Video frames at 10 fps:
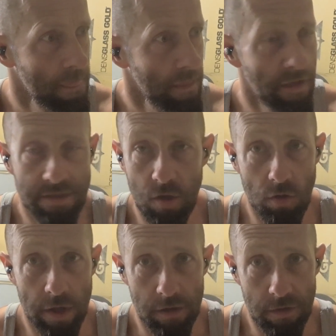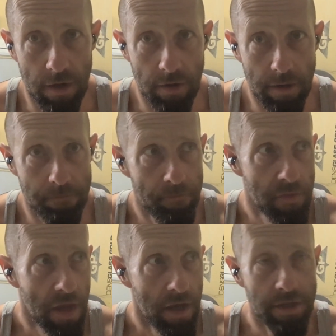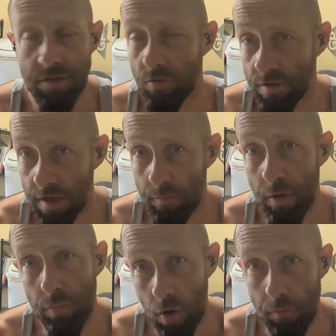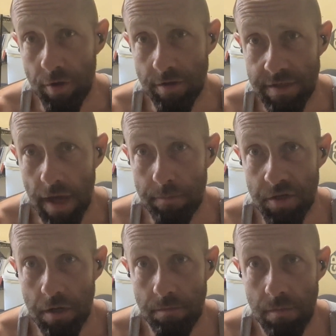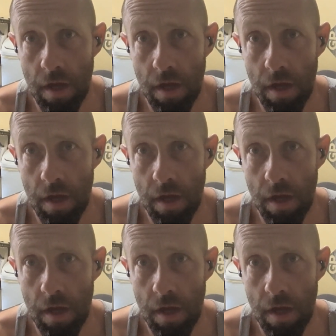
this is only a theory. It screws up your proprioception.